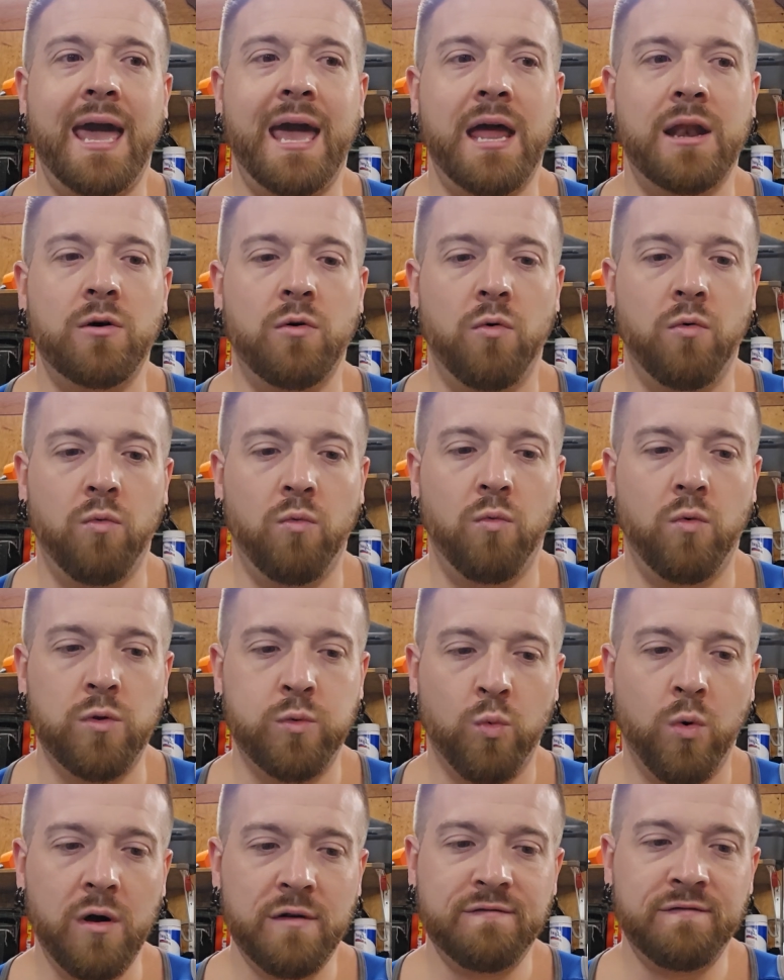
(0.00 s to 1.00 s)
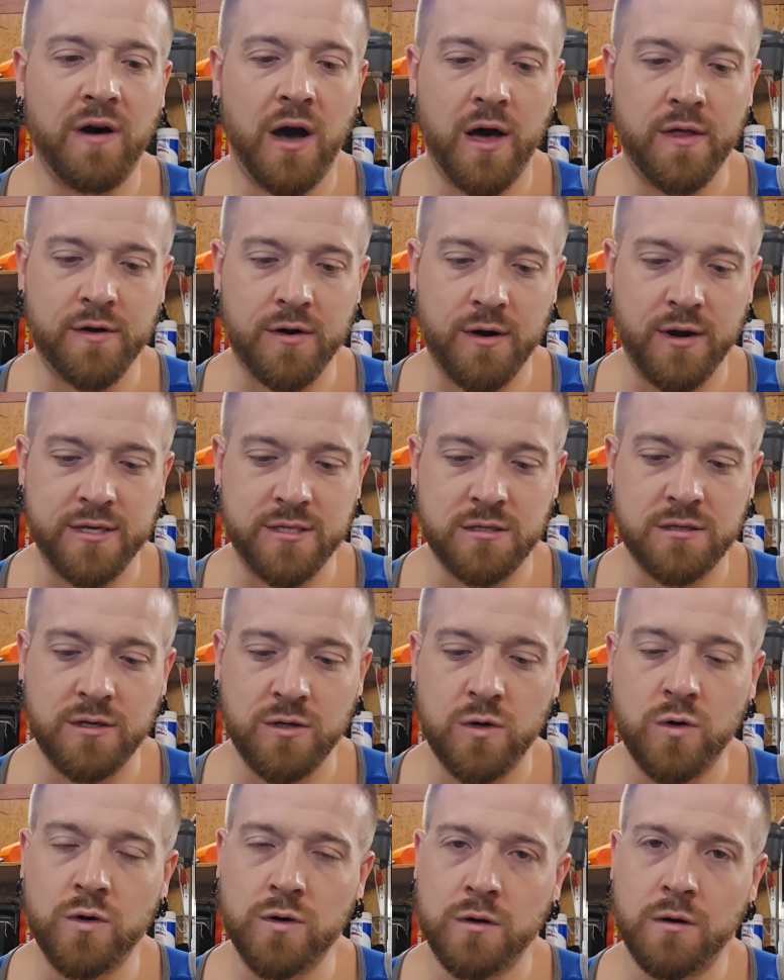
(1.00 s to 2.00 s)
And with what Father is
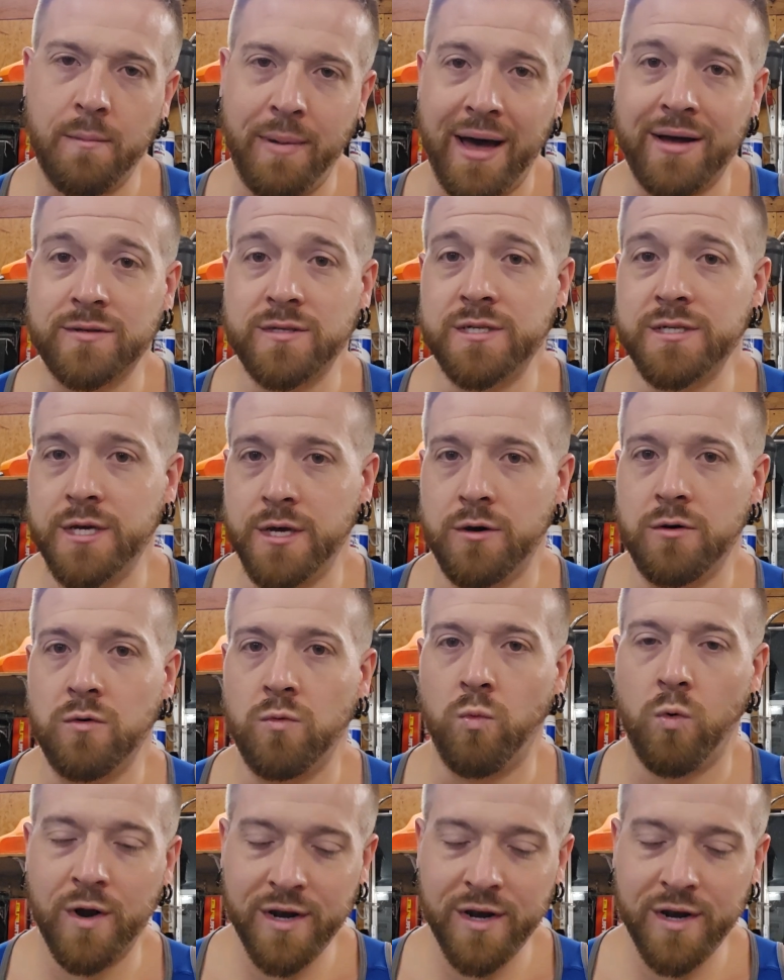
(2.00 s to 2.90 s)
about to do,